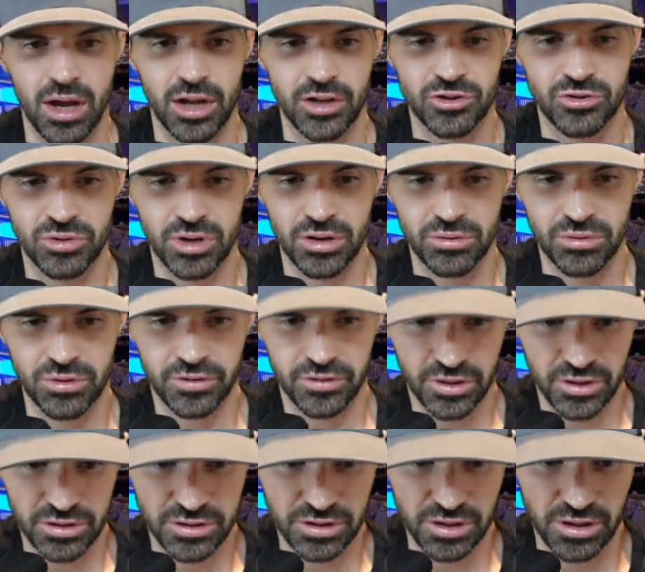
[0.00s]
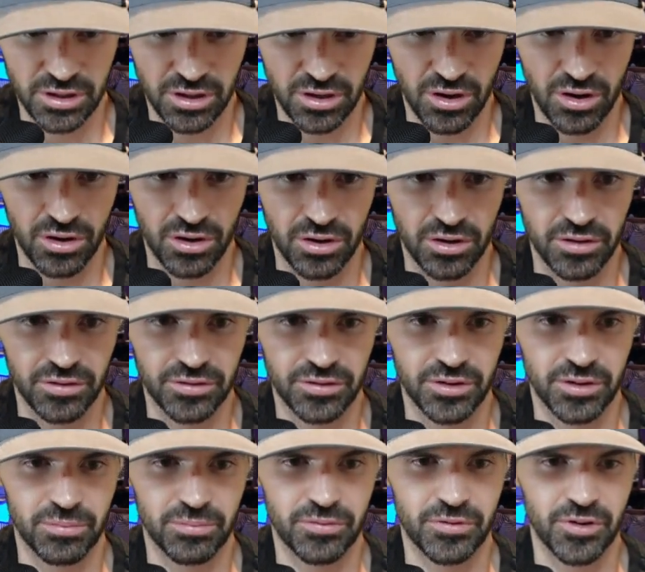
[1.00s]
trend reversal or
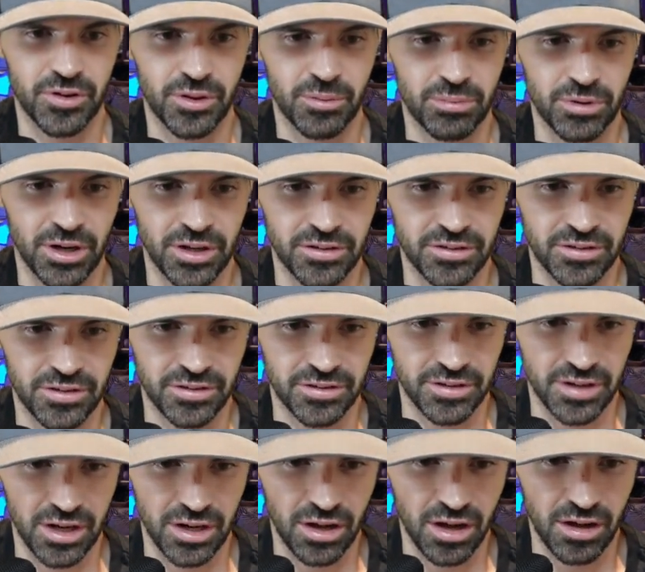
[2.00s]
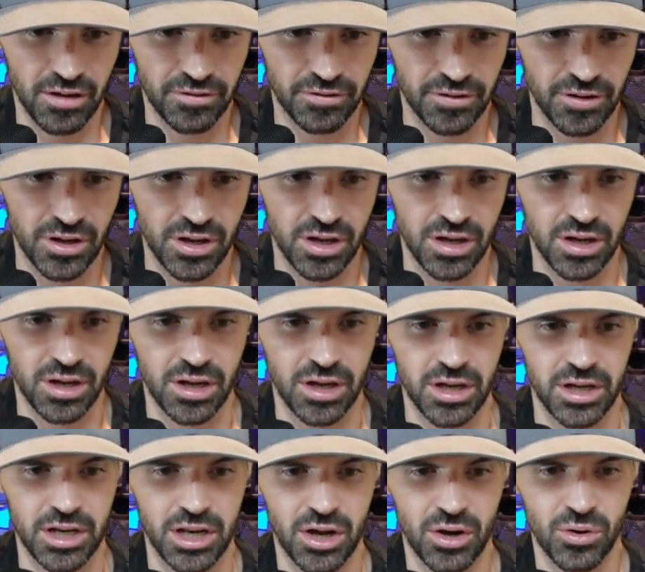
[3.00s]
for the price to sell off.
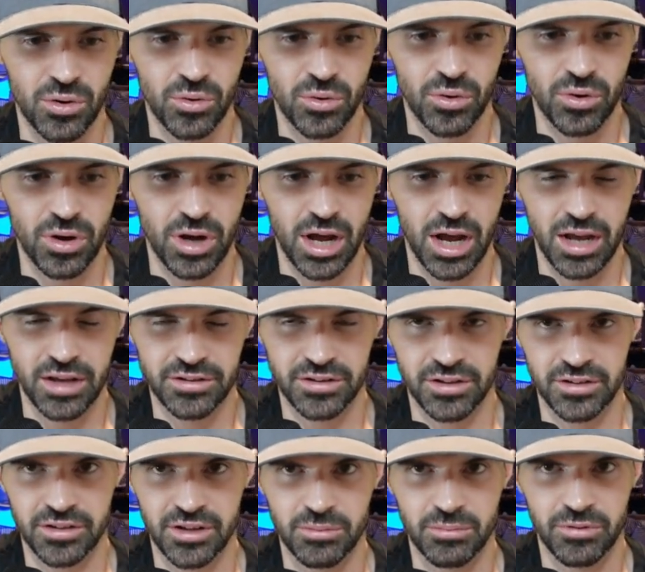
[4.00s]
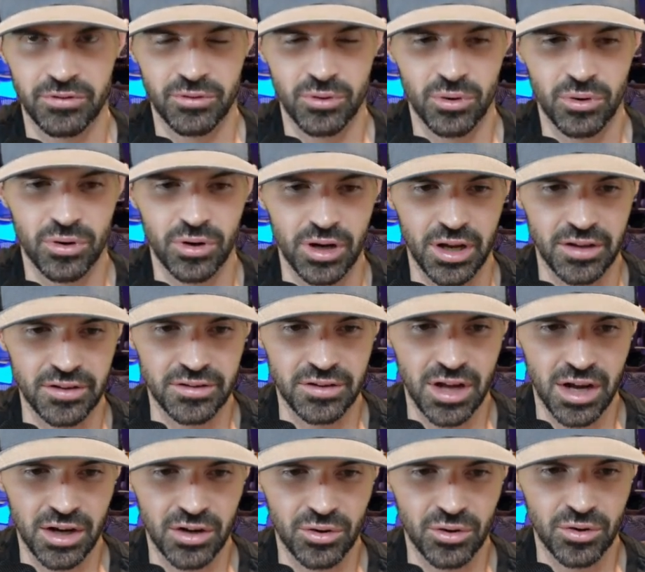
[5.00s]
Now, as I said before, it's
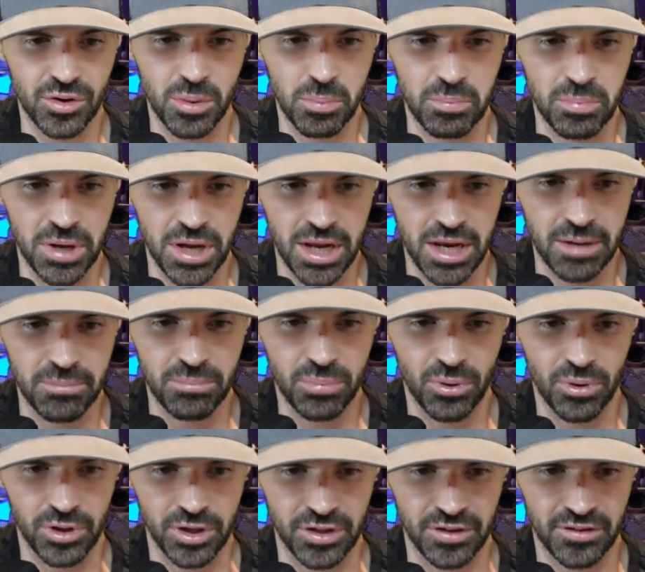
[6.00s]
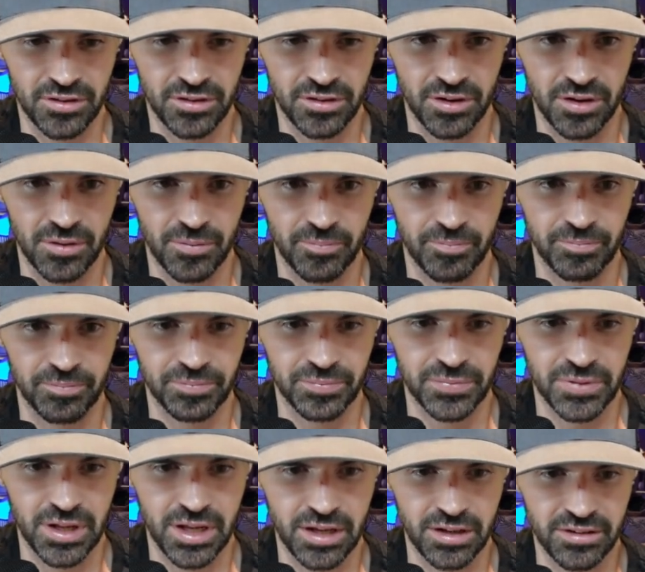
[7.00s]
not going to pinpoint
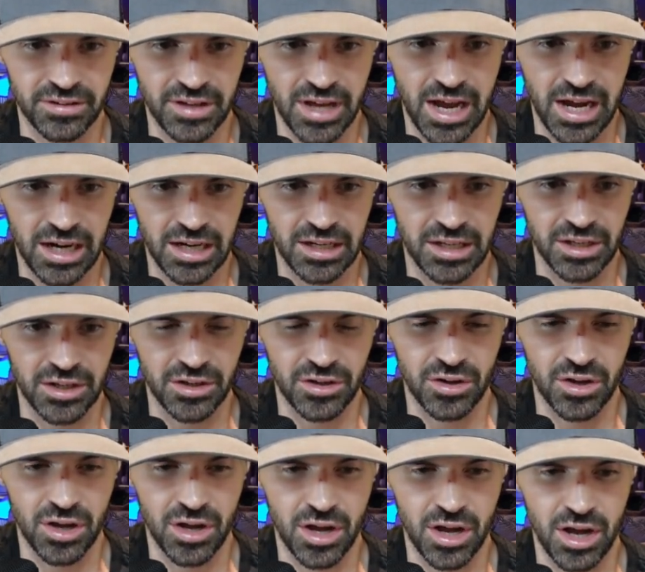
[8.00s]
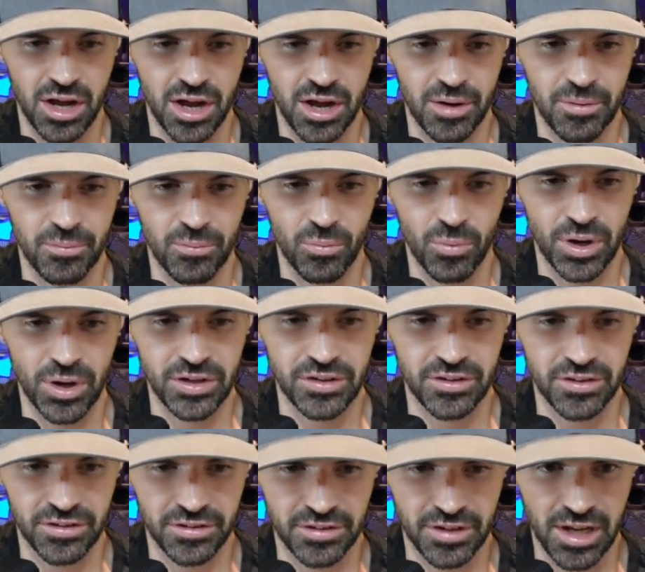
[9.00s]
exactly when
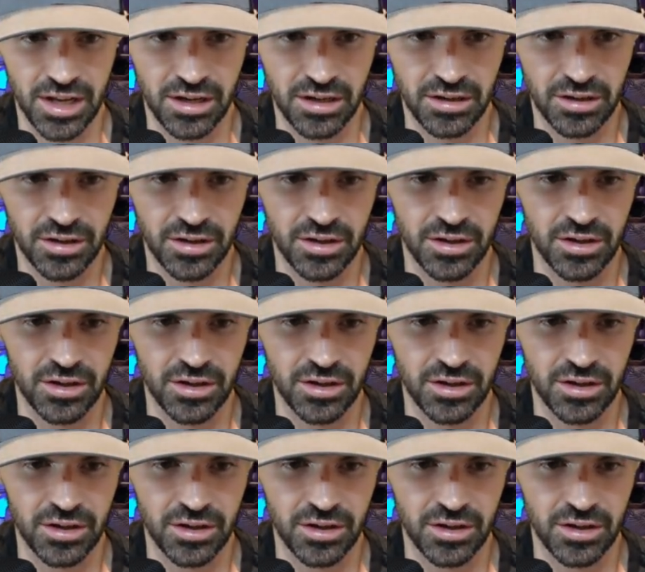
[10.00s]
to sell.